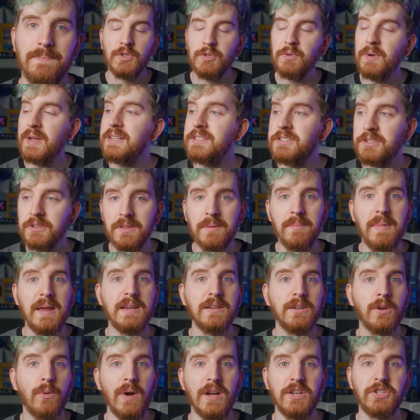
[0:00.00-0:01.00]
To answer the
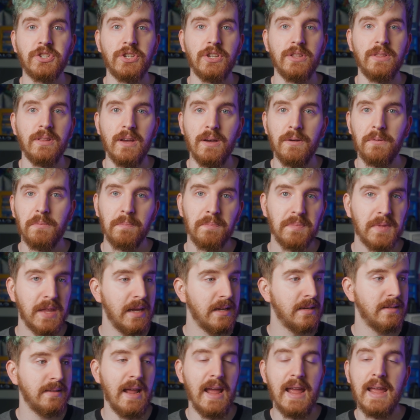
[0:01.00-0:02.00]
main question though,
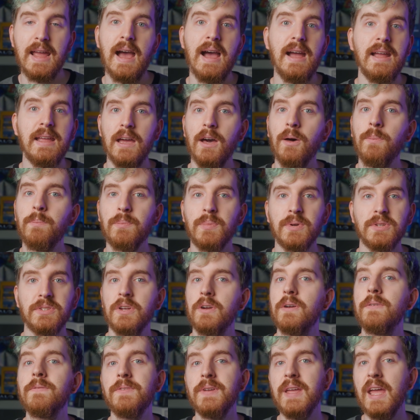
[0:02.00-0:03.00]
can A I help
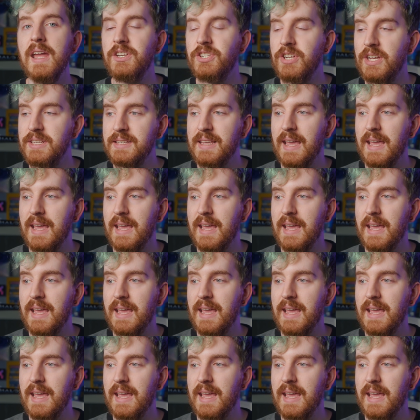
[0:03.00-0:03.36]
preserve V H S